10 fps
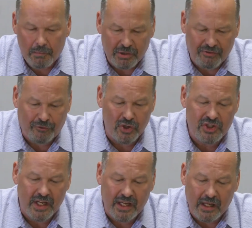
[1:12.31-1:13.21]
But the
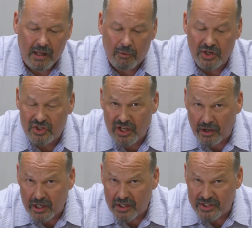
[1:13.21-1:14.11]
first thing I want to just
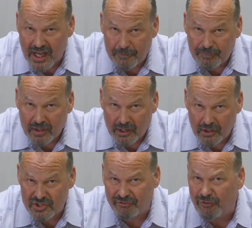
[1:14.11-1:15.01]
tell you is that here's the